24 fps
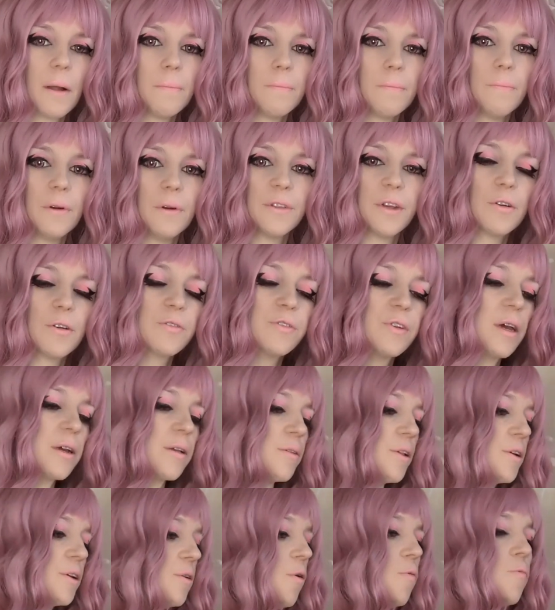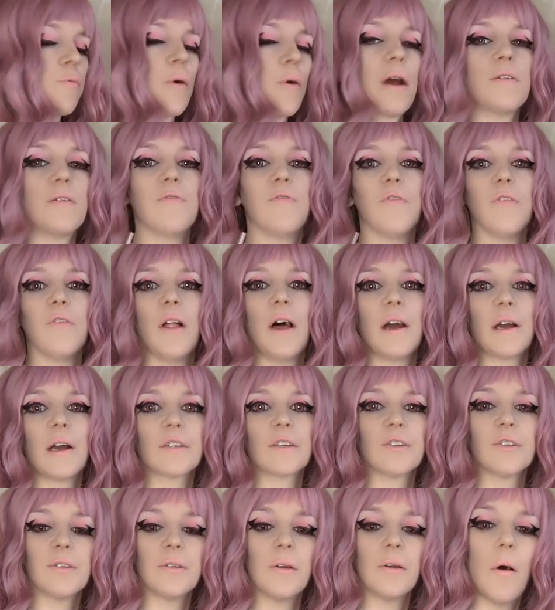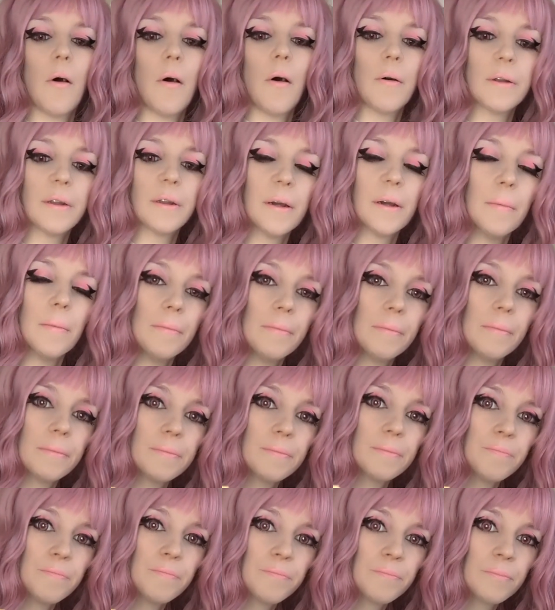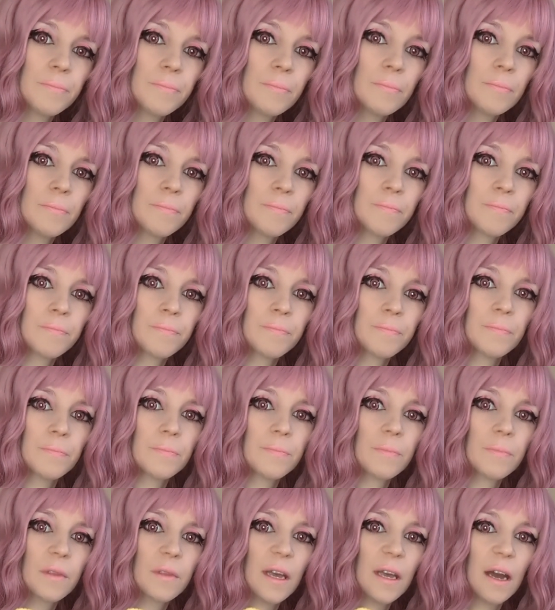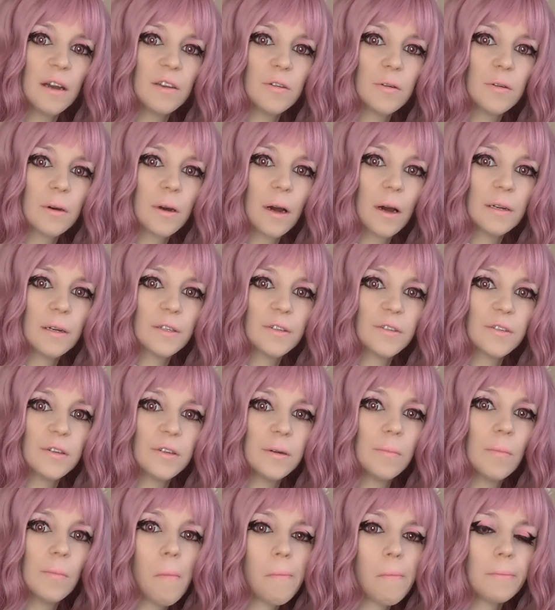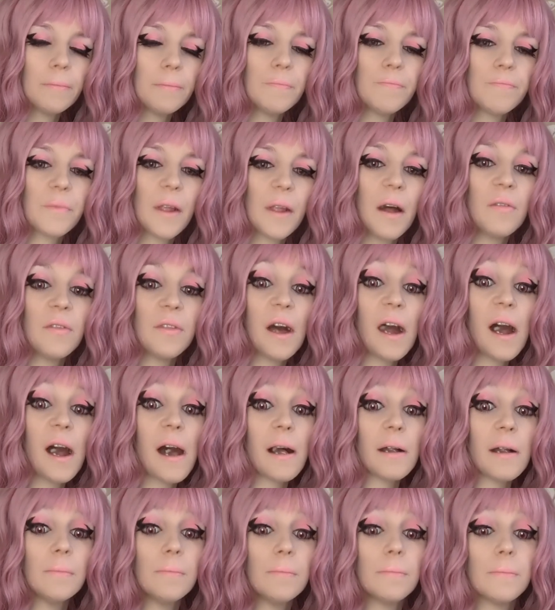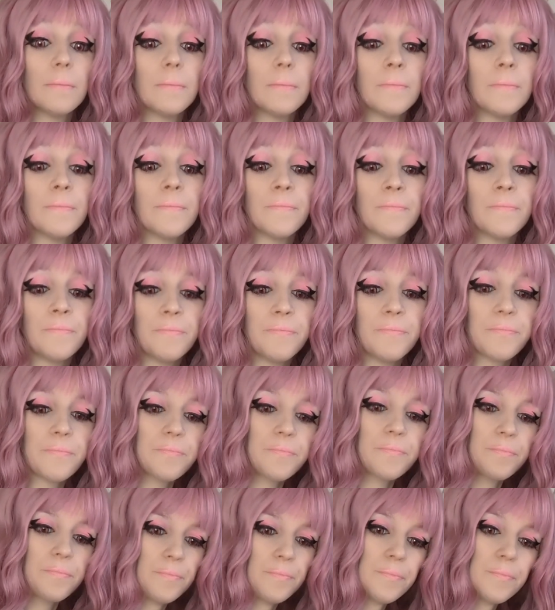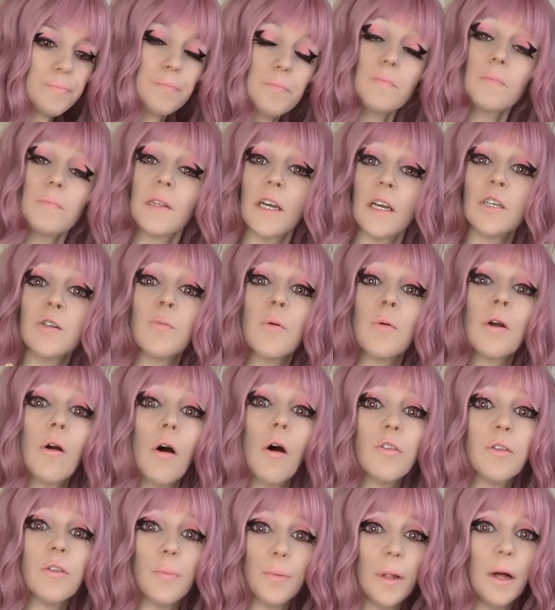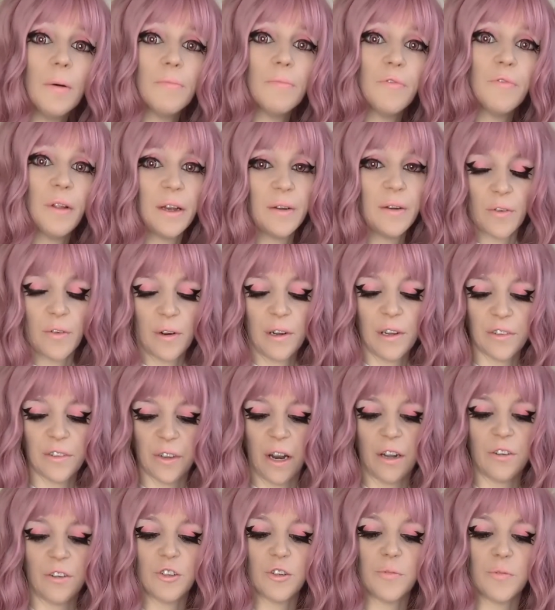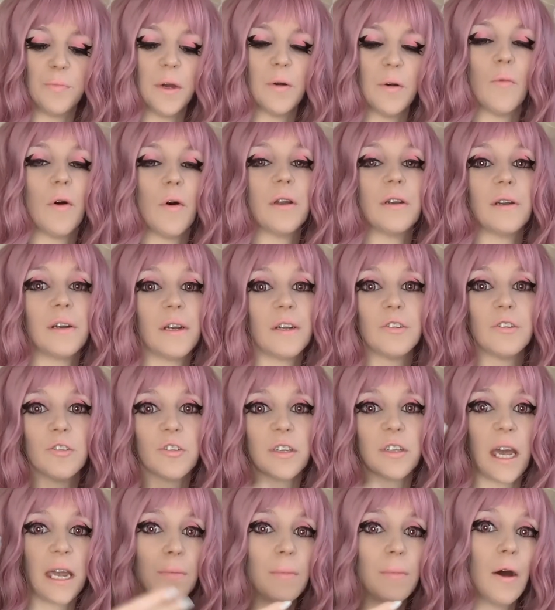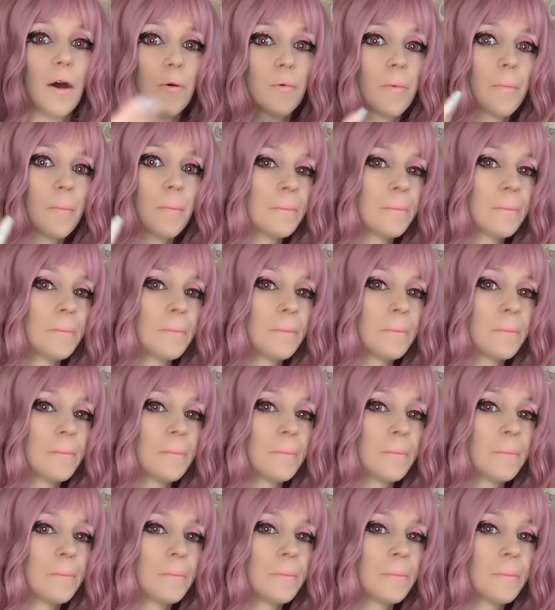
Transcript: but there's like little red flecks on it. Yeah, you can kind of see. And that is where all the plum flavor is, and I just bit one and it just came out.